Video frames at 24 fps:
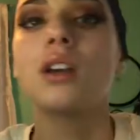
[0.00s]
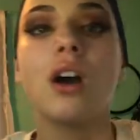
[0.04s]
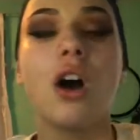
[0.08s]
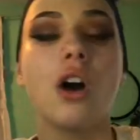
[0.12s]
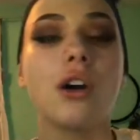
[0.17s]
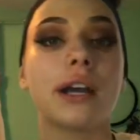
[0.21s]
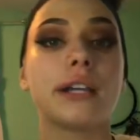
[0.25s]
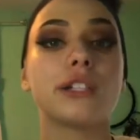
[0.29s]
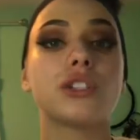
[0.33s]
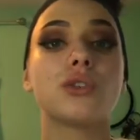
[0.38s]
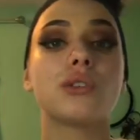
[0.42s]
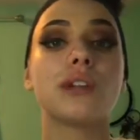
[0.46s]

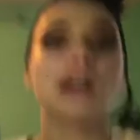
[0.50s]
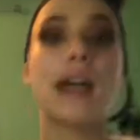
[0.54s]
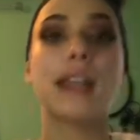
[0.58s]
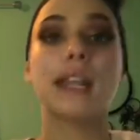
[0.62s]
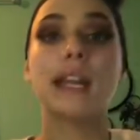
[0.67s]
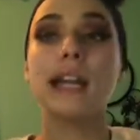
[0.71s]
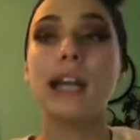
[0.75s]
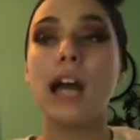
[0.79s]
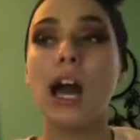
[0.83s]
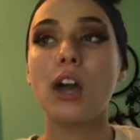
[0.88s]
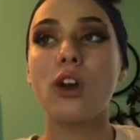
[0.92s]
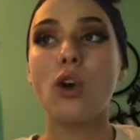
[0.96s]
Okay, so now that
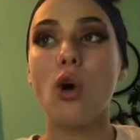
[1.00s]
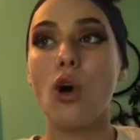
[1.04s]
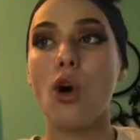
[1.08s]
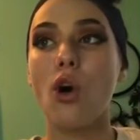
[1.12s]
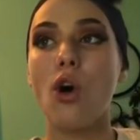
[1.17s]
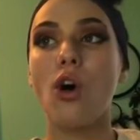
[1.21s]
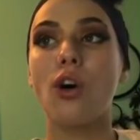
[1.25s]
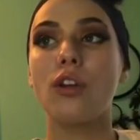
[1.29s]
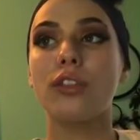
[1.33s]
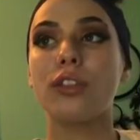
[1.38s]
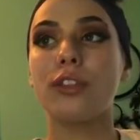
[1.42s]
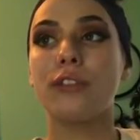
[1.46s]
I got
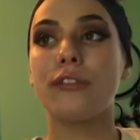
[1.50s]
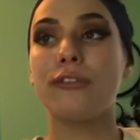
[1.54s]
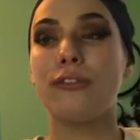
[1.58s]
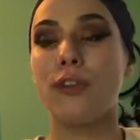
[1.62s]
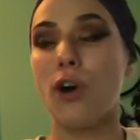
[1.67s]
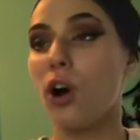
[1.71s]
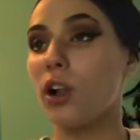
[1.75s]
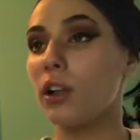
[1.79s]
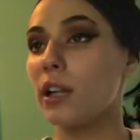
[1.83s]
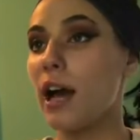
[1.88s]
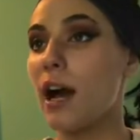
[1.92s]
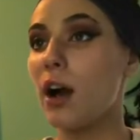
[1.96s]
all the
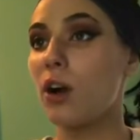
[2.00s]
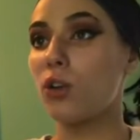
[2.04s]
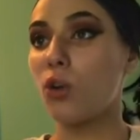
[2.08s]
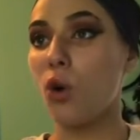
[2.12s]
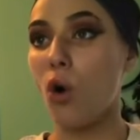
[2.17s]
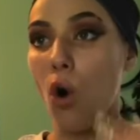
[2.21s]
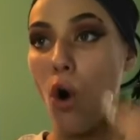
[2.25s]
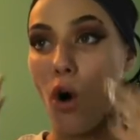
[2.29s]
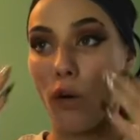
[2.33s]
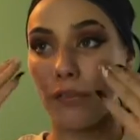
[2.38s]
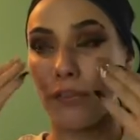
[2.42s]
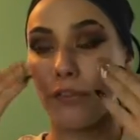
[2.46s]
fallout
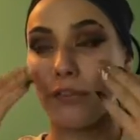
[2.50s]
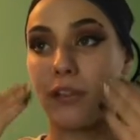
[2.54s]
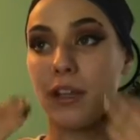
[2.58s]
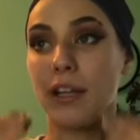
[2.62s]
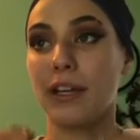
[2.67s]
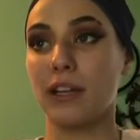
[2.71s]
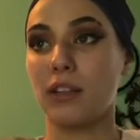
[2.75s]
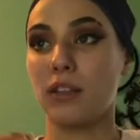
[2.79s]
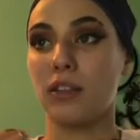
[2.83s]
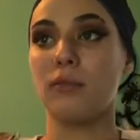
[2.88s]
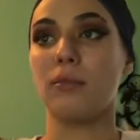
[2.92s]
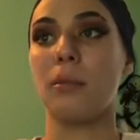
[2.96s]
off of,
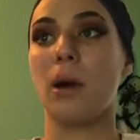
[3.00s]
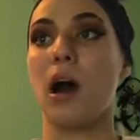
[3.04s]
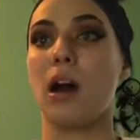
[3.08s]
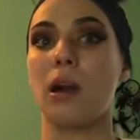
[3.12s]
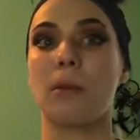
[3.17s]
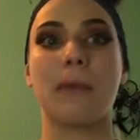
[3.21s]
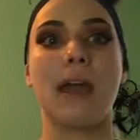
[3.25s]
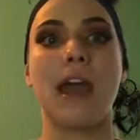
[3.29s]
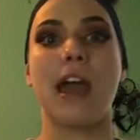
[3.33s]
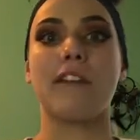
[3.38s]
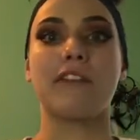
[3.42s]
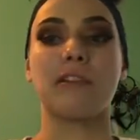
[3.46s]
like, the
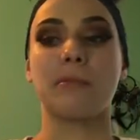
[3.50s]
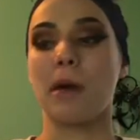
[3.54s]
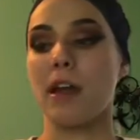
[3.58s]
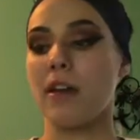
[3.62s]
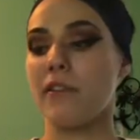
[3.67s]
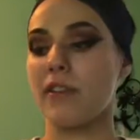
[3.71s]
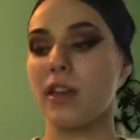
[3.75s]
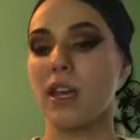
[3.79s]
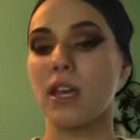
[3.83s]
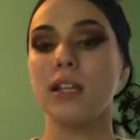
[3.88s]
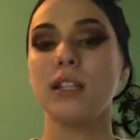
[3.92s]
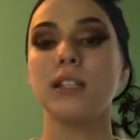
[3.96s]
bottom half of my
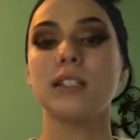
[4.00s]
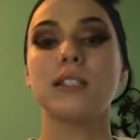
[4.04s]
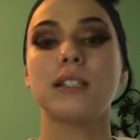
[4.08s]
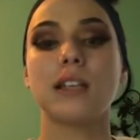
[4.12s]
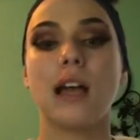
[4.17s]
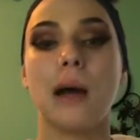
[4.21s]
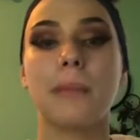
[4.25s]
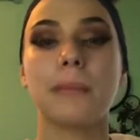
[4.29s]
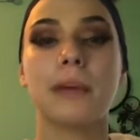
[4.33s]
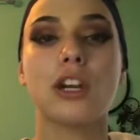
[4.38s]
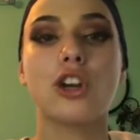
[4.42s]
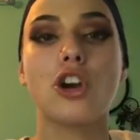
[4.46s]
face,
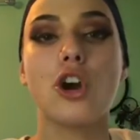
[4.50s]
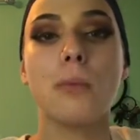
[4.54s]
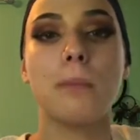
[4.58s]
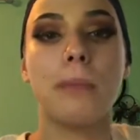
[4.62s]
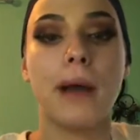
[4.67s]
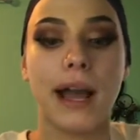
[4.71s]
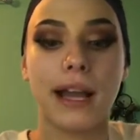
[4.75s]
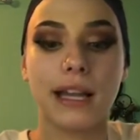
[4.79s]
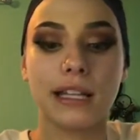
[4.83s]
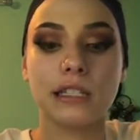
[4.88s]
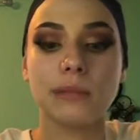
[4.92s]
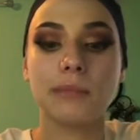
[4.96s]
I'm going to go
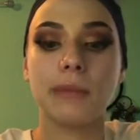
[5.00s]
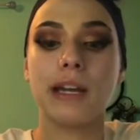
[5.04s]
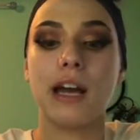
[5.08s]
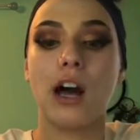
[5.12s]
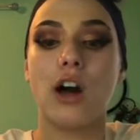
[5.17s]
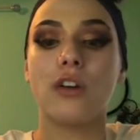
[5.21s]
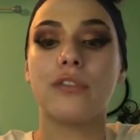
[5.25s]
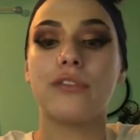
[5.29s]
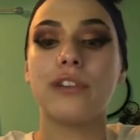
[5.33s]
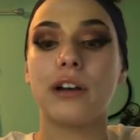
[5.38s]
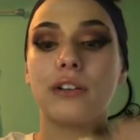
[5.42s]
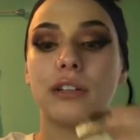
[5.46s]
back into my
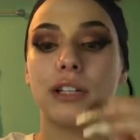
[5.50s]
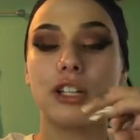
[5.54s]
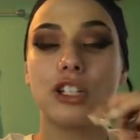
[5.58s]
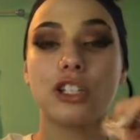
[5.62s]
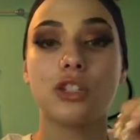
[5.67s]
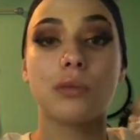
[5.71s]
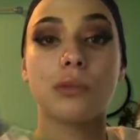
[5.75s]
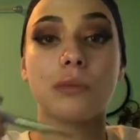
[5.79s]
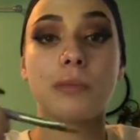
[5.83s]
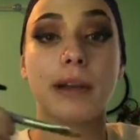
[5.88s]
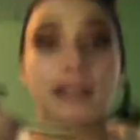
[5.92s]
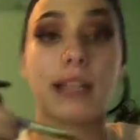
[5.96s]
e.l.f.
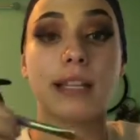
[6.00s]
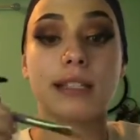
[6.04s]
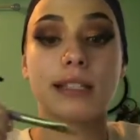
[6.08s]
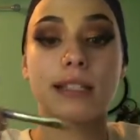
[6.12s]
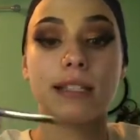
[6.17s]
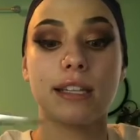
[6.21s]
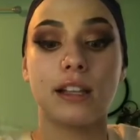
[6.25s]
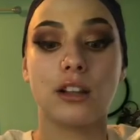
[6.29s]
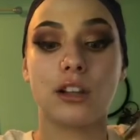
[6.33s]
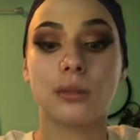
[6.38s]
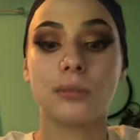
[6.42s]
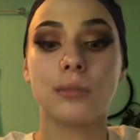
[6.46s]
foundation with my
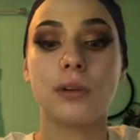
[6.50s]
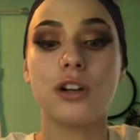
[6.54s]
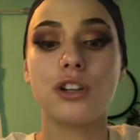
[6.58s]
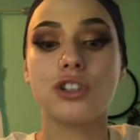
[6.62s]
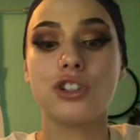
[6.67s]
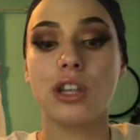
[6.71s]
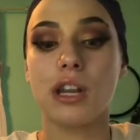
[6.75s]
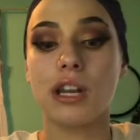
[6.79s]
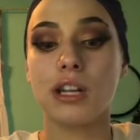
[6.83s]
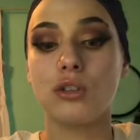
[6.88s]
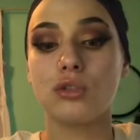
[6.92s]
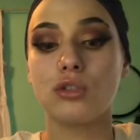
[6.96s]
concealer brush
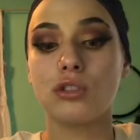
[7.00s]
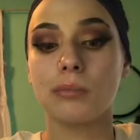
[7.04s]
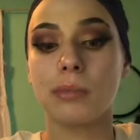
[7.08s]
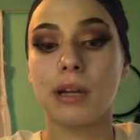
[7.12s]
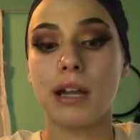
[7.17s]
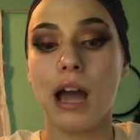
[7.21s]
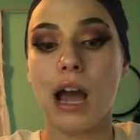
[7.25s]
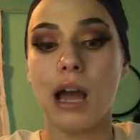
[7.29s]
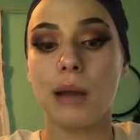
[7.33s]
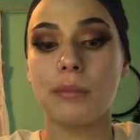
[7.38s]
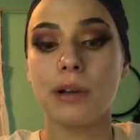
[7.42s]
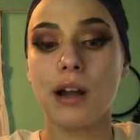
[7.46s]
that I use on
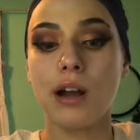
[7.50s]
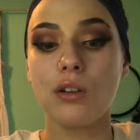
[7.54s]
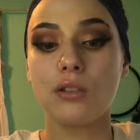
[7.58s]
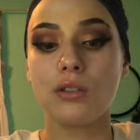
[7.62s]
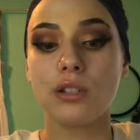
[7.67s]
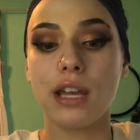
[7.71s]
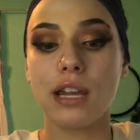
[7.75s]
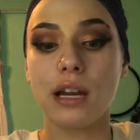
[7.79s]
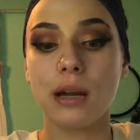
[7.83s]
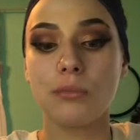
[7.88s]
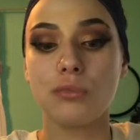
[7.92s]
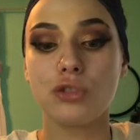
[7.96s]
my eyebrows,
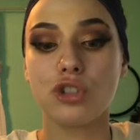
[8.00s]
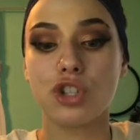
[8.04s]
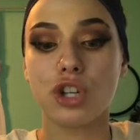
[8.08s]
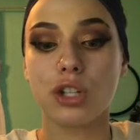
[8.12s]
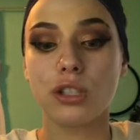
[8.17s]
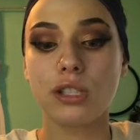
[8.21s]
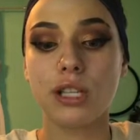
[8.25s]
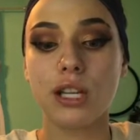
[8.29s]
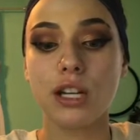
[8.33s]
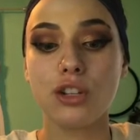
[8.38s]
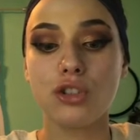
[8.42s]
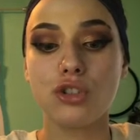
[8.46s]
and I'm
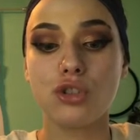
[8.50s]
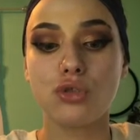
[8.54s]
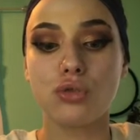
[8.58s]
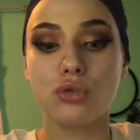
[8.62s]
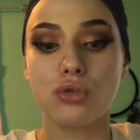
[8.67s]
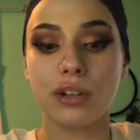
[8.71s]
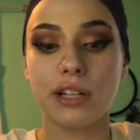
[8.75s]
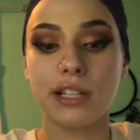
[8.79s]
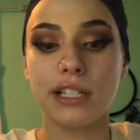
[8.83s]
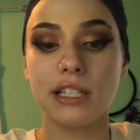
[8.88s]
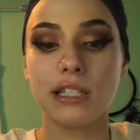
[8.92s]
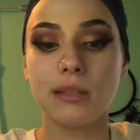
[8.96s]
just going to
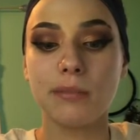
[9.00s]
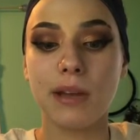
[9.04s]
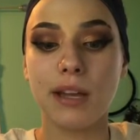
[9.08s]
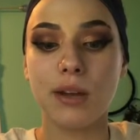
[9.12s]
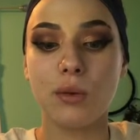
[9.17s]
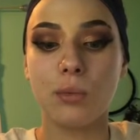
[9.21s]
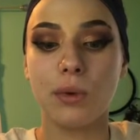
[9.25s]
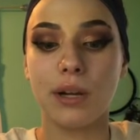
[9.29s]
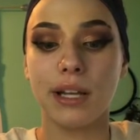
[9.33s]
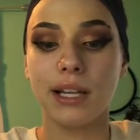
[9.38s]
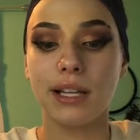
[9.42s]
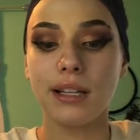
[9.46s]
trace my
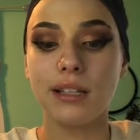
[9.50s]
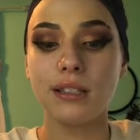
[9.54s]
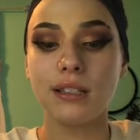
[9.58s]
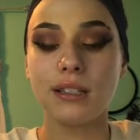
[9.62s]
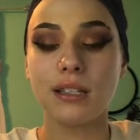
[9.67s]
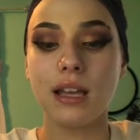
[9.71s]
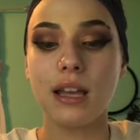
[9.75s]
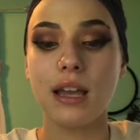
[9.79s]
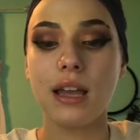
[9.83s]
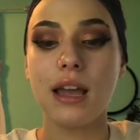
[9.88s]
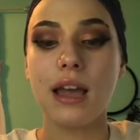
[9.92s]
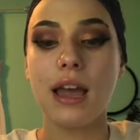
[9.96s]

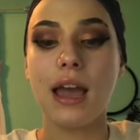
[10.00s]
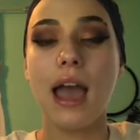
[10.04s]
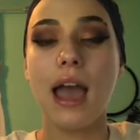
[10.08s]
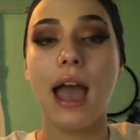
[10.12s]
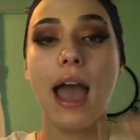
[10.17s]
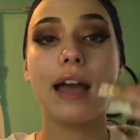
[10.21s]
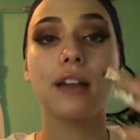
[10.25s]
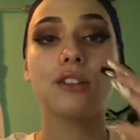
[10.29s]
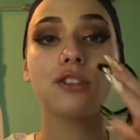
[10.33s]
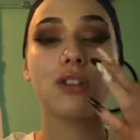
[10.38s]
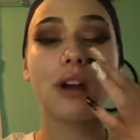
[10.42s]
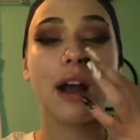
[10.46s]
wings
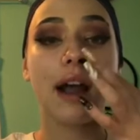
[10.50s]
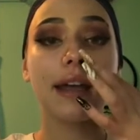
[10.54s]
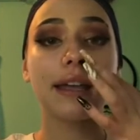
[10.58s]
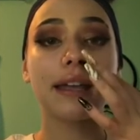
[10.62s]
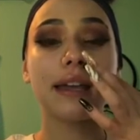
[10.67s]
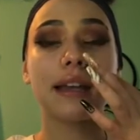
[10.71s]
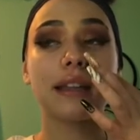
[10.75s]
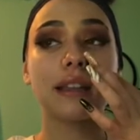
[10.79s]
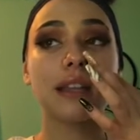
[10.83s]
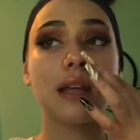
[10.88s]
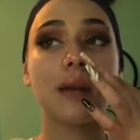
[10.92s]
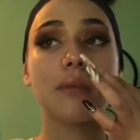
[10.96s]
and try and
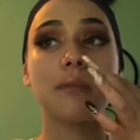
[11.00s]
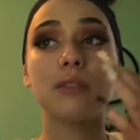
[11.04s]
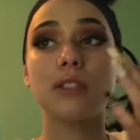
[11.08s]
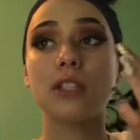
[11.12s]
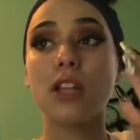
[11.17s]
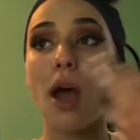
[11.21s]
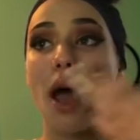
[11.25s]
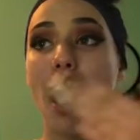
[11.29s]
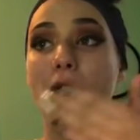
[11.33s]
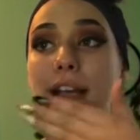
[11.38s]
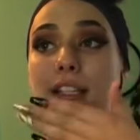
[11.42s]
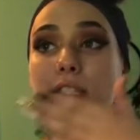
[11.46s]
get them
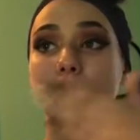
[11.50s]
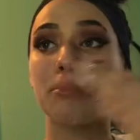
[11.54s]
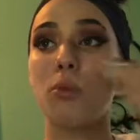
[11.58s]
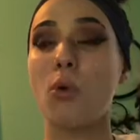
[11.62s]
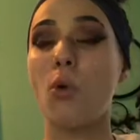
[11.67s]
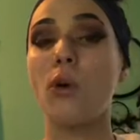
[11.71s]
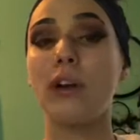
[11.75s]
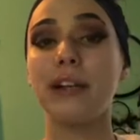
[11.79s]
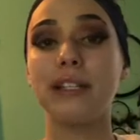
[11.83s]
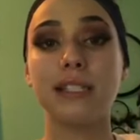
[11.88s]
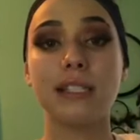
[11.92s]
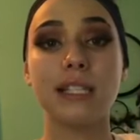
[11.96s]
as
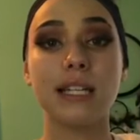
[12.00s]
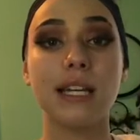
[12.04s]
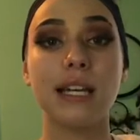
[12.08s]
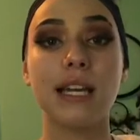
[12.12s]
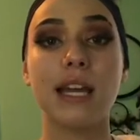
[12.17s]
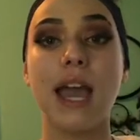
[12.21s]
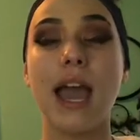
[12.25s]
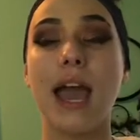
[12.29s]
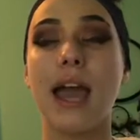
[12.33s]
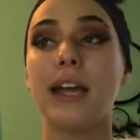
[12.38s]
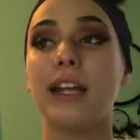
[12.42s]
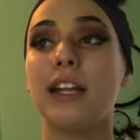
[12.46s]
pointy
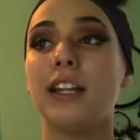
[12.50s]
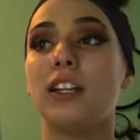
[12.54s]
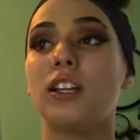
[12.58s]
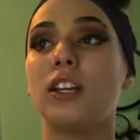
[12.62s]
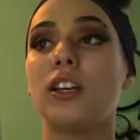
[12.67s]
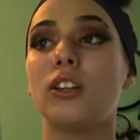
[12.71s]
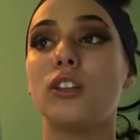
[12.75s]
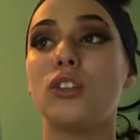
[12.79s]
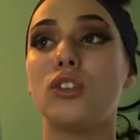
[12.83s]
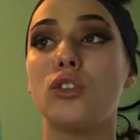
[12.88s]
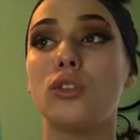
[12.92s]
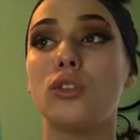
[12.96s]
and